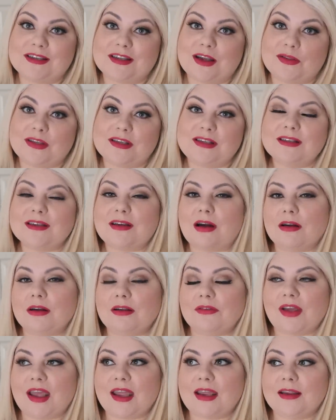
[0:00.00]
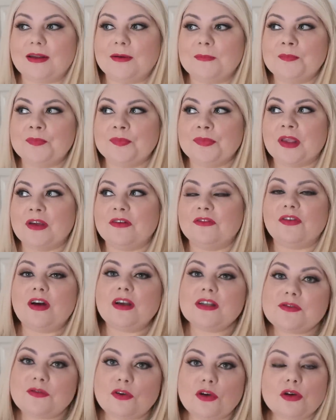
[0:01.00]
So this is kind of a
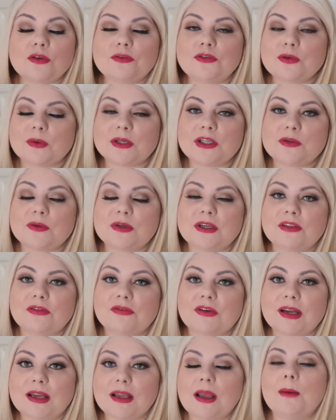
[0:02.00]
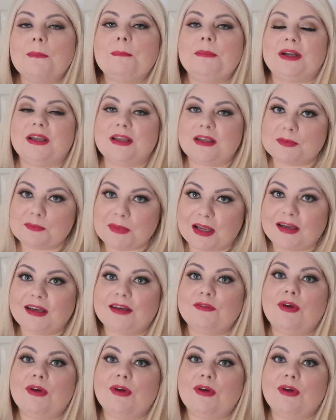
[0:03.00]
first vlog of 2023, but it is mainly